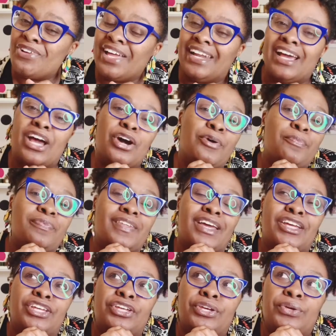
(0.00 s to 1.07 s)
and I hope
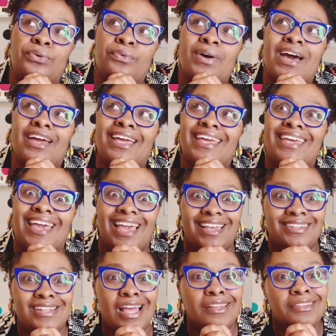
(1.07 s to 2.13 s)
that you
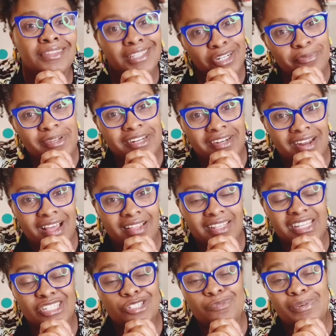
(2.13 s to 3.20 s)
gained a little bit of
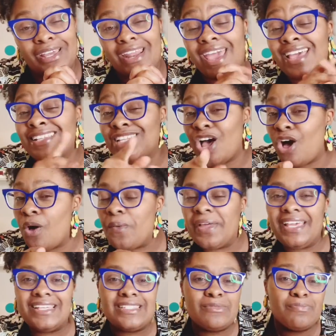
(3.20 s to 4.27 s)
knowledge. But as
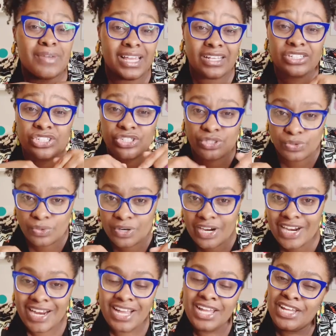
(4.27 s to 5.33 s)
always, make
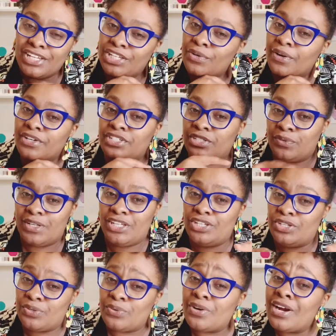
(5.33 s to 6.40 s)
sure you are doing
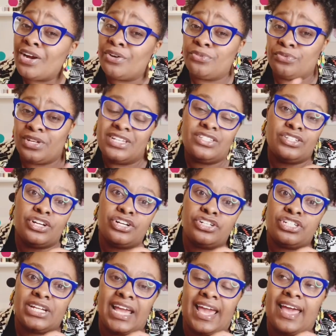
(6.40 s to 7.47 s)
your own
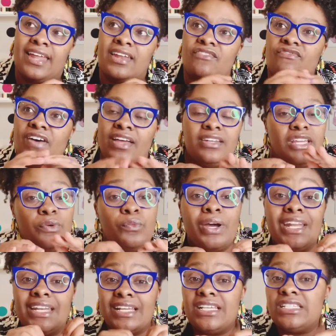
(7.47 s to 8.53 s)
research and finding
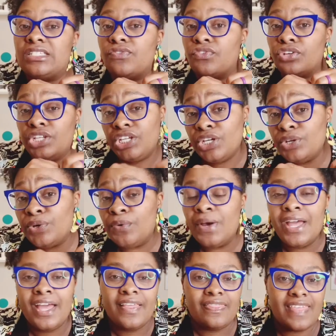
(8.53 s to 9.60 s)
what it is for you
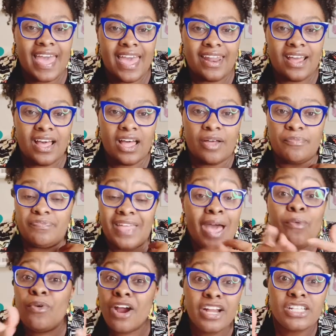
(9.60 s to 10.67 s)
that
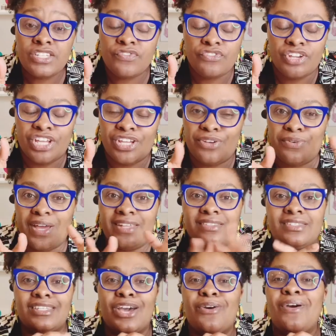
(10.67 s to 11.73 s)
that works for you. And
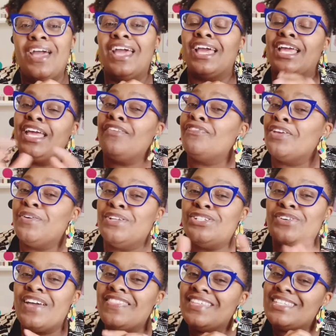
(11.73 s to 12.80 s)
so if you
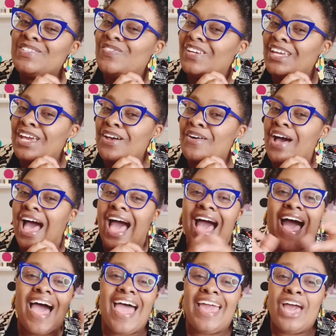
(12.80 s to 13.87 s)
enjoyed this video,
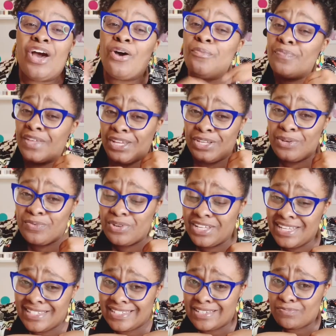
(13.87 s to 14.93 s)
I hope that you will
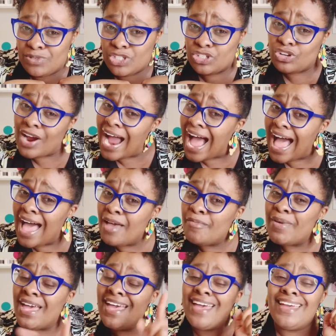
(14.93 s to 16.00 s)
hit
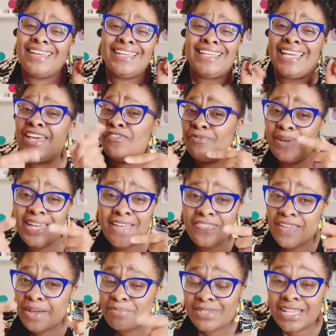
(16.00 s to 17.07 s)
subscribe, give me a
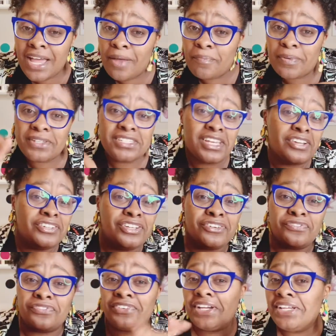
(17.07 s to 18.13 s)
thumbs up, tell your
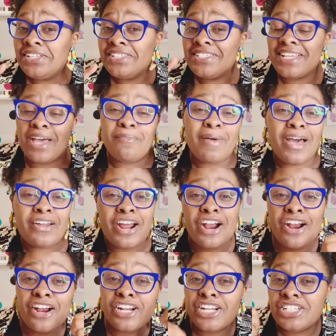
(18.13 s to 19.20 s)
friends about
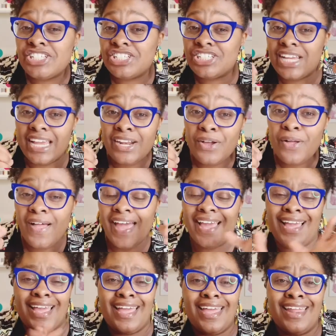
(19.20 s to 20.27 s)
our channel,
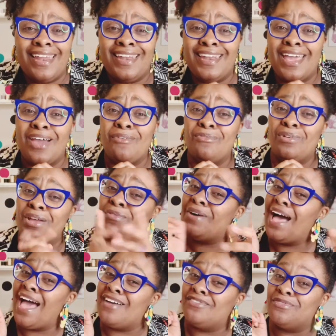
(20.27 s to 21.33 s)
and we
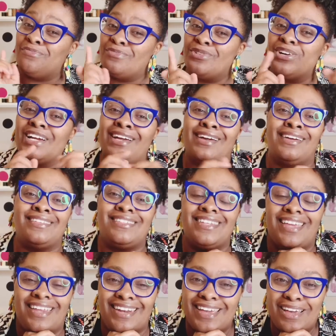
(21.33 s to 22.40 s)
will have more
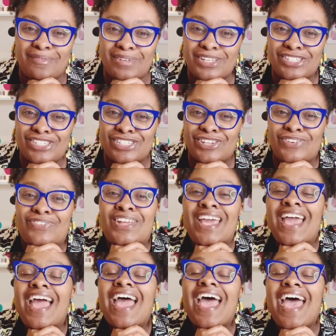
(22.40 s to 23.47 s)
content coming soon.
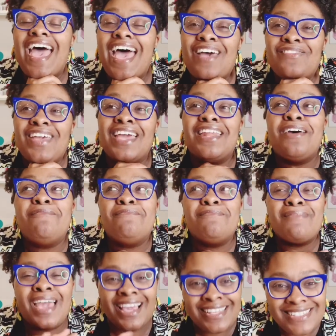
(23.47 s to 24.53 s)
Have an
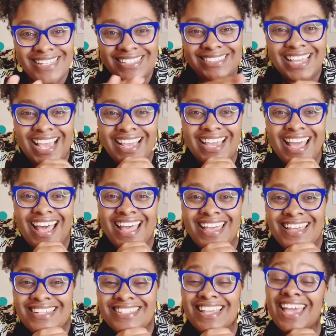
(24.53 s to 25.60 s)
amazing day,
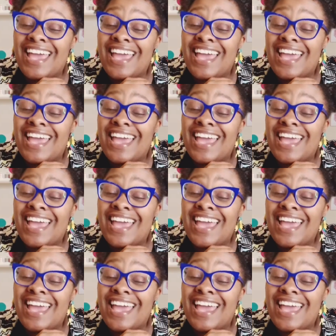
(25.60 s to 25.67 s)
guys.